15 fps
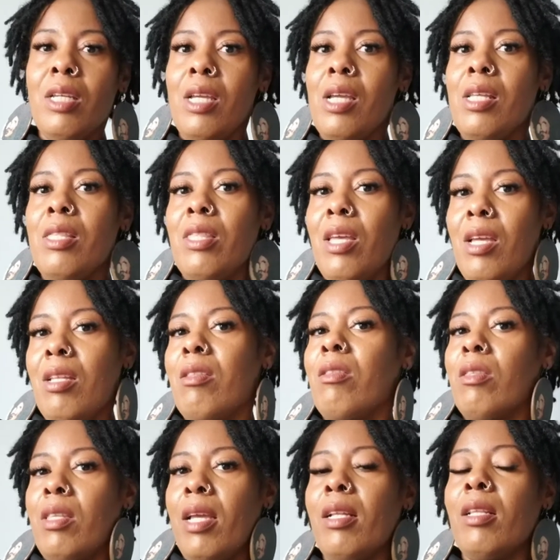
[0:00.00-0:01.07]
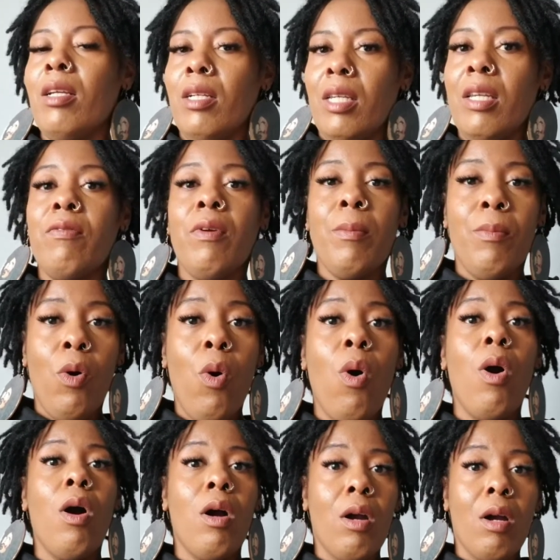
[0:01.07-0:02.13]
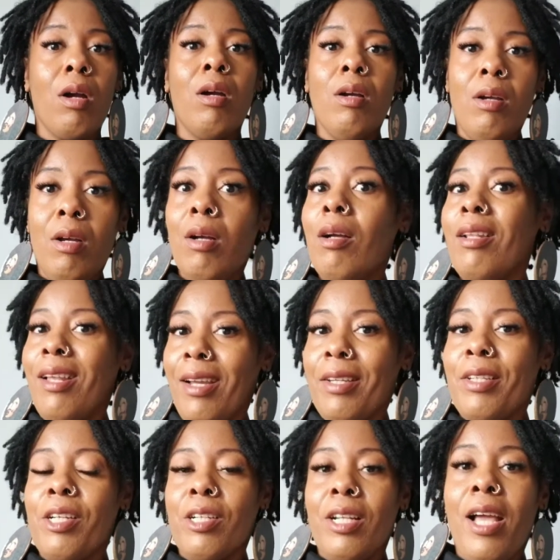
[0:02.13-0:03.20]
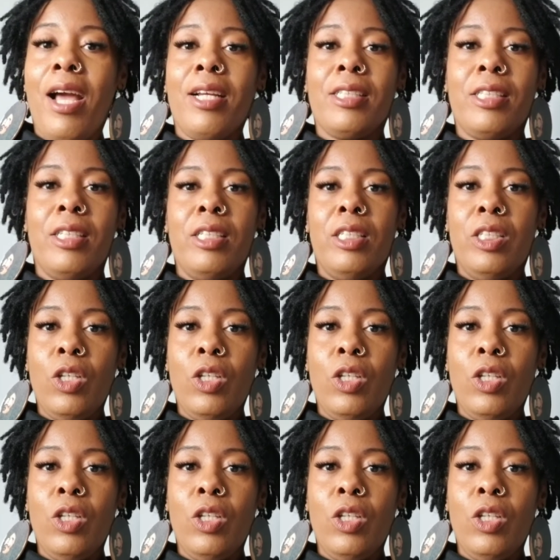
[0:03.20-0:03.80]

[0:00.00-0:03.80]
and then they look even more like your lashes.